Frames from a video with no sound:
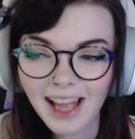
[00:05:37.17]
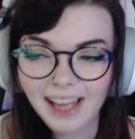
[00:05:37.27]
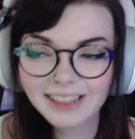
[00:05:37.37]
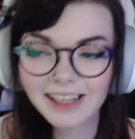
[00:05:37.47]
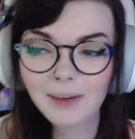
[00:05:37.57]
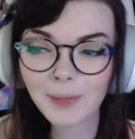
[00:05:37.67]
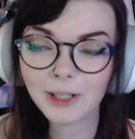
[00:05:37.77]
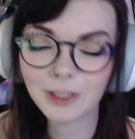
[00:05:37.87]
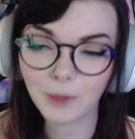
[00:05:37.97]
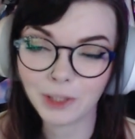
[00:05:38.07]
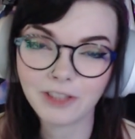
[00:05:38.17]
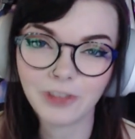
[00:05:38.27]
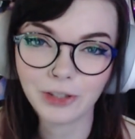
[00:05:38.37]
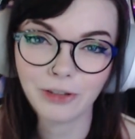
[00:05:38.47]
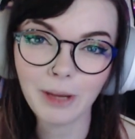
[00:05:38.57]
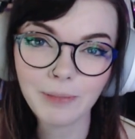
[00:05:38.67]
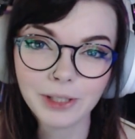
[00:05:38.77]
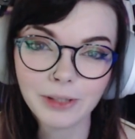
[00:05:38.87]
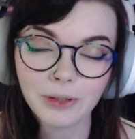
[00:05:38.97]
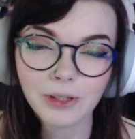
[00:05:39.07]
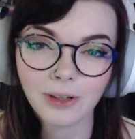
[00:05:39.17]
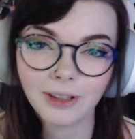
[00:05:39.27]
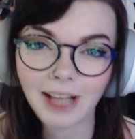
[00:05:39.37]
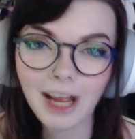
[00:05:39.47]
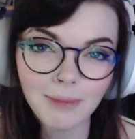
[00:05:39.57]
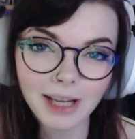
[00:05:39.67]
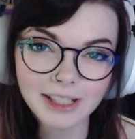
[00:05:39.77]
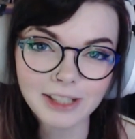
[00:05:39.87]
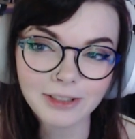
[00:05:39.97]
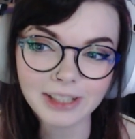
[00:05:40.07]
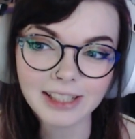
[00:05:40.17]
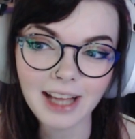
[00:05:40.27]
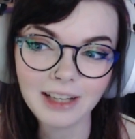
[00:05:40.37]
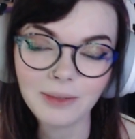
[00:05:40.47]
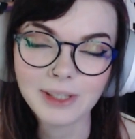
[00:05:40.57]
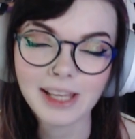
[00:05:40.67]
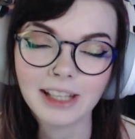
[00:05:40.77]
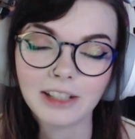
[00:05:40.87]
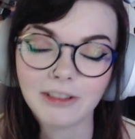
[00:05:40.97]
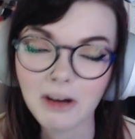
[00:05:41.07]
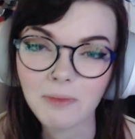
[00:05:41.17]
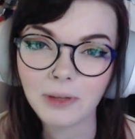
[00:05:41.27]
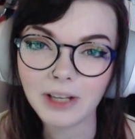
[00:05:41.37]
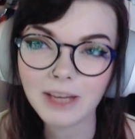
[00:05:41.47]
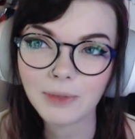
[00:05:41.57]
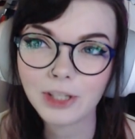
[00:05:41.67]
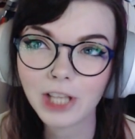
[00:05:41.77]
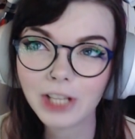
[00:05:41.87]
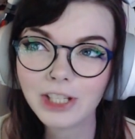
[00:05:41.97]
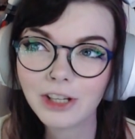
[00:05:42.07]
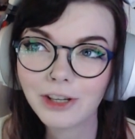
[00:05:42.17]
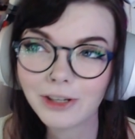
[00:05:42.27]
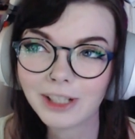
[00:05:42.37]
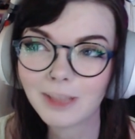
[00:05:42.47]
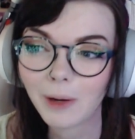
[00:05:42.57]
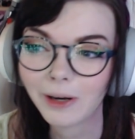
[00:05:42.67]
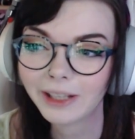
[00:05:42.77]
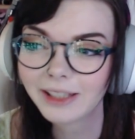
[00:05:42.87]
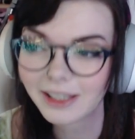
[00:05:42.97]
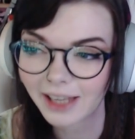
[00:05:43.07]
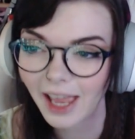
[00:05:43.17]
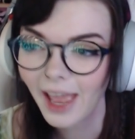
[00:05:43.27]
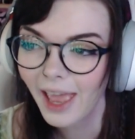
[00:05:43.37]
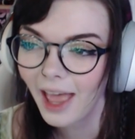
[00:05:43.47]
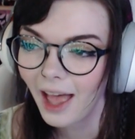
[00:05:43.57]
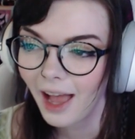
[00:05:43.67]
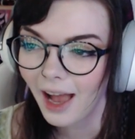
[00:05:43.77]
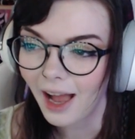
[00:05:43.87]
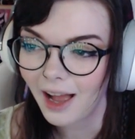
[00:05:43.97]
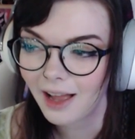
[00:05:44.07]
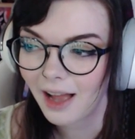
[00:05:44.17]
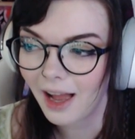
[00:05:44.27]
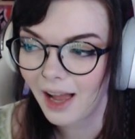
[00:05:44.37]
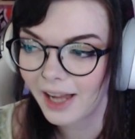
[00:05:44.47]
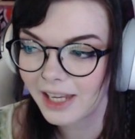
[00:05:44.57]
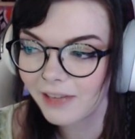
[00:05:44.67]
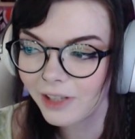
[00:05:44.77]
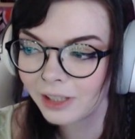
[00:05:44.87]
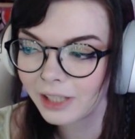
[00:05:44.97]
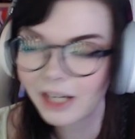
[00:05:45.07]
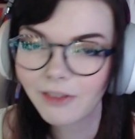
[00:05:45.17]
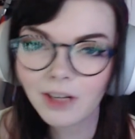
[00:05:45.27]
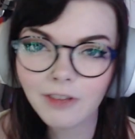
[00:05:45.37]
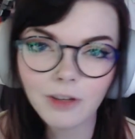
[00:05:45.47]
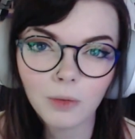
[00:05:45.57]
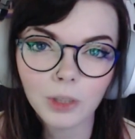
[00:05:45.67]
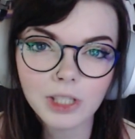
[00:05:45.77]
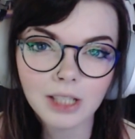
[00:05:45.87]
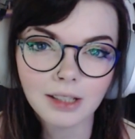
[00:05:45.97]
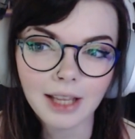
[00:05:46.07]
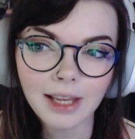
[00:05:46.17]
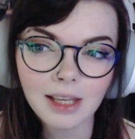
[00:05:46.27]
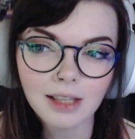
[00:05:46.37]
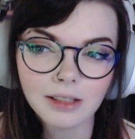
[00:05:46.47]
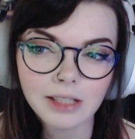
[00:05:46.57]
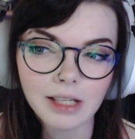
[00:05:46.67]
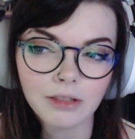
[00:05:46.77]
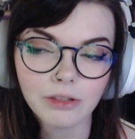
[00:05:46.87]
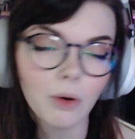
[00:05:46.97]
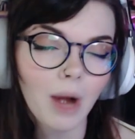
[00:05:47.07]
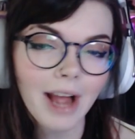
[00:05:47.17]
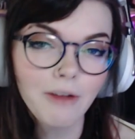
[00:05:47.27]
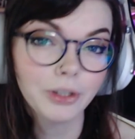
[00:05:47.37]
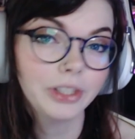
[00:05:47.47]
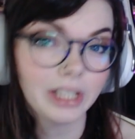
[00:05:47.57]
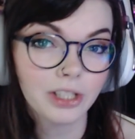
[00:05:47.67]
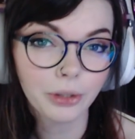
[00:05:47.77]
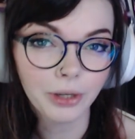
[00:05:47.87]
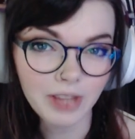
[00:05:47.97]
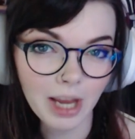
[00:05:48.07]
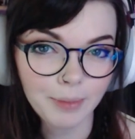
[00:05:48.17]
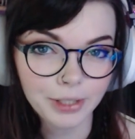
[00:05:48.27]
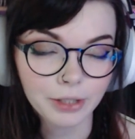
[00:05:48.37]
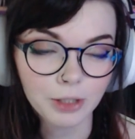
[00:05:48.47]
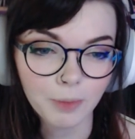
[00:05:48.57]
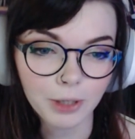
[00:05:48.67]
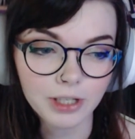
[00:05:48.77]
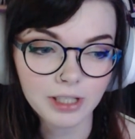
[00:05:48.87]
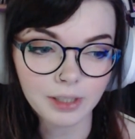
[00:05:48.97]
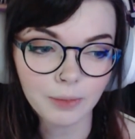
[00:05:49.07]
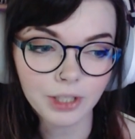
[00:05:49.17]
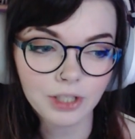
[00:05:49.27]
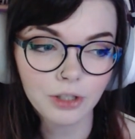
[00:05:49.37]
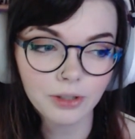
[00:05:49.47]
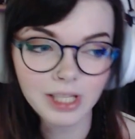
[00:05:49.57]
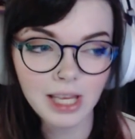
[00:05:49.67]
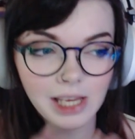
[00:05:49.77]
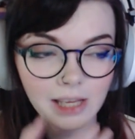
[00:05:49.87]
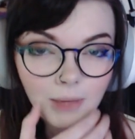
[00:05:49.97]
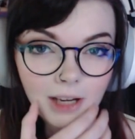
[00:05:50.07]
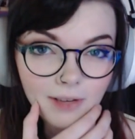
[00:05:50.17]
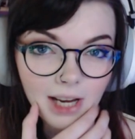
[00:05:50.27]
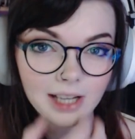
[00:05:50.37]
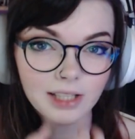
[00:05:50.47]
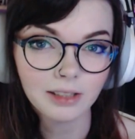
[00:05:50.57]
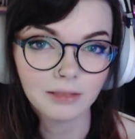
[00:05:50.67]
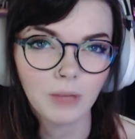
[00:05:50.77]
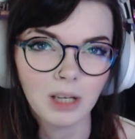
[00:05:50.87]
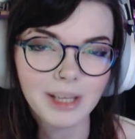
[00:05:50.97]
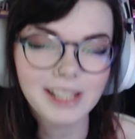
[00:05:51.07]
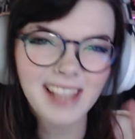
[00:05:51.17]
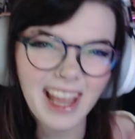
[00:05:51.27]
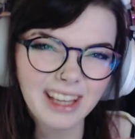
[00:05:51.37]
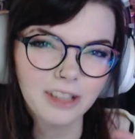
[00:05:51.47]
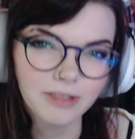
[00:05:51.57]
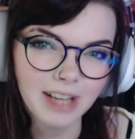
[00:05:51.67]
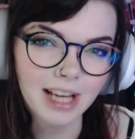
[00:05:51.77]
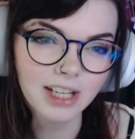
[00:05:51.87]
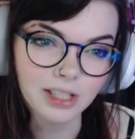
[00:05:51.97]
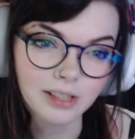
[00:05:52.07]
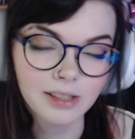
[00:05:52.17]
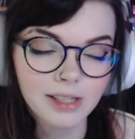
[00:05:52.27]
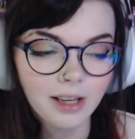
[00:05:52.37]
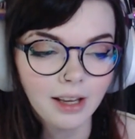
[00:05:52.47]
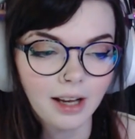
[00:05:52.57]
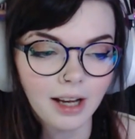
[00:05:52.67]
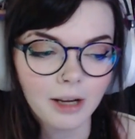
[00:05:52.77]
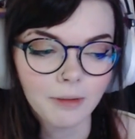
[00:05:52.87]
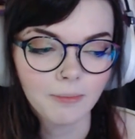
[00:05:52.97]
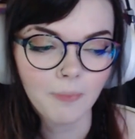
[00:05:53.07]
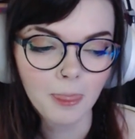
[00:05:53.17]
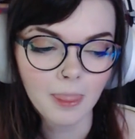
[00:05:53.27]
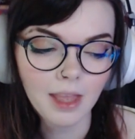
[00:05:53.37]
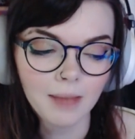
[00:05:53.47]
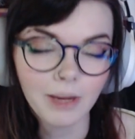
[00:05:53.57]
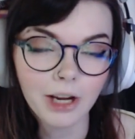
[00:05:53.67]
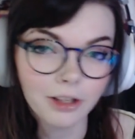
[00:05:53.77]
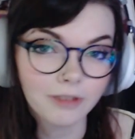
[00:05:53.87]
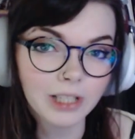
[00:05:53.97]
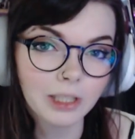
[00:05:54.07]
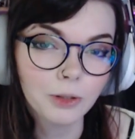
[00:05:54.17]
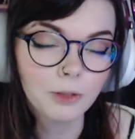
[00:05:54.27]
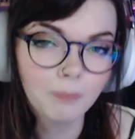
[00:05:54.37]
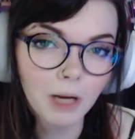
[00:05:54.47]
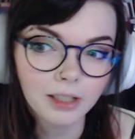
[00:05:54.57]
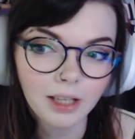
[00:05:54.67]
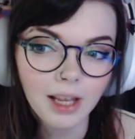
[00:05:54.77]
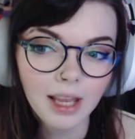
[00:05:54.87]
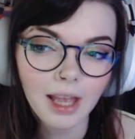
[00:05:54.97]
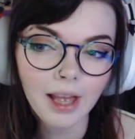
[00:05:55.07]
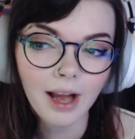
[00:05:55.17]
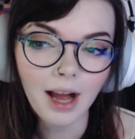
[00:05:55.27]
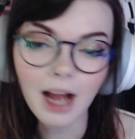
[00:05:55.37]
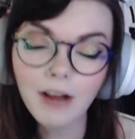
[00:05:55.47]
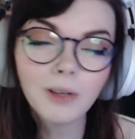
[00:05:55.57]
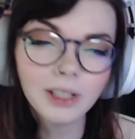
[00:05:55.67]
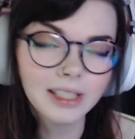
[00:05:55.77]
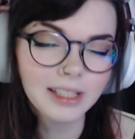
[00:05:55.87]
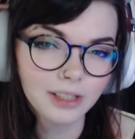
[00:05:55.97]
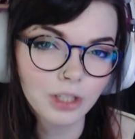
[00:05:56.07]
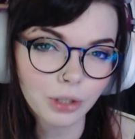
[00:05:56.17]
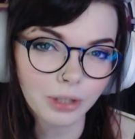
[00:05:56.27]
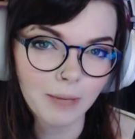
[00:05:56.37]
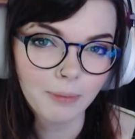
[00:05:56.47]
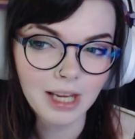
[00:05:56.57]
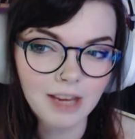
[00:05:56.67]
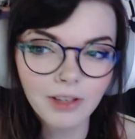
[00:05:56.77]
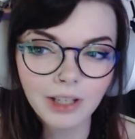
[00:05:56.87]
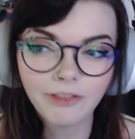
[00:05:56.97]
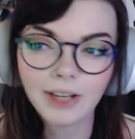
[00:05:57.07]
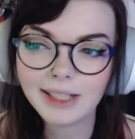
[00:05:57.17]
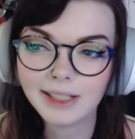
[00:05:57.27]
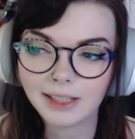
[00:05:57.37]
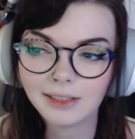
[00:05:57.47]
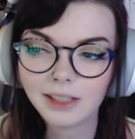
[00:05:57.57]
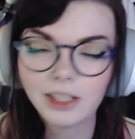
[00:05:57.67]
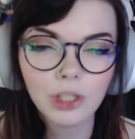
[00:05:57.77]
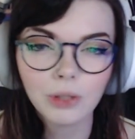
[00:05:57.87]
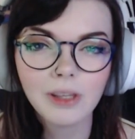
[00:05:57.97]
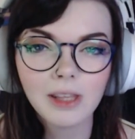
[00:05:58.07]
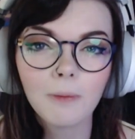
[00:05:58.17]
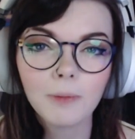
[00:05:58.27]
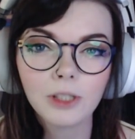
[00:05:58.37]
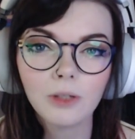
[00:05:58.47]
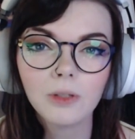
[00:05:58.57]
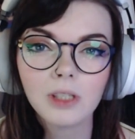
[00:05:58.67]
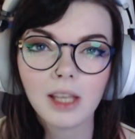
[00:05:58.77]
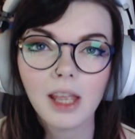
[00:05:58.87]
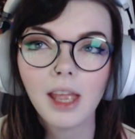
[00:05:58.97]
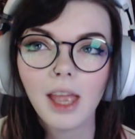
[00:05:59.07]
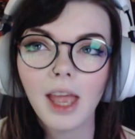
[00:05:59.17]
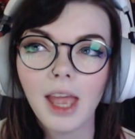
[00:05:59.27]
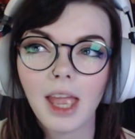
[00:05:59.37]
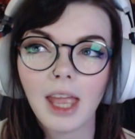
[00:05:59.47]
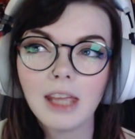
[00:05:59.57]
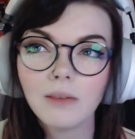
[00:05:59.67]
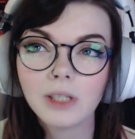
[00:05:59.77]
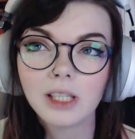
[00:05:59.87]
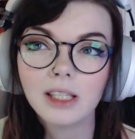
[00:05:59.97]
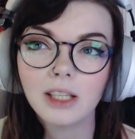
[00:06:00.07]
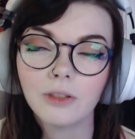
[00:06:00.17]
yeah, we got to watch the first two episodes on IMAX screen, and it was incredible. It was such a good experience. Like, even if it wasn't, like, so I really enjoyed the episodes personally, which you'll see in my reaction, well, my second reactions, in my other videos, but I really did enjoy it. But even if I didn't enjoy the episodes, it was still